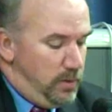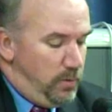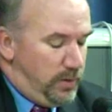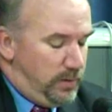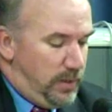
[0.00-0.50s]

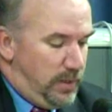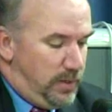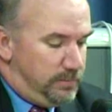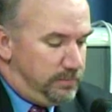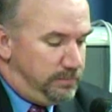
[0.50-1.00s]
Well,
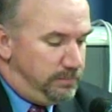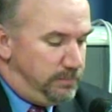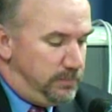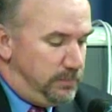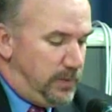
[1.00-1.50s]

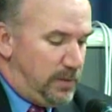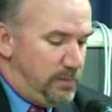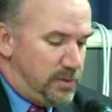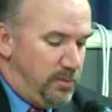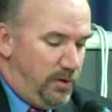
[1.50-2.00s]
like
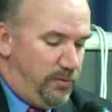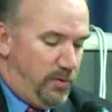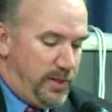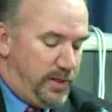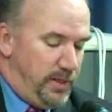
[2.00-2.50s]
Mr. Munafo,
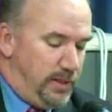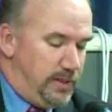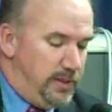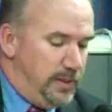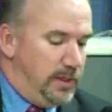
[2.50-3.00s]
I think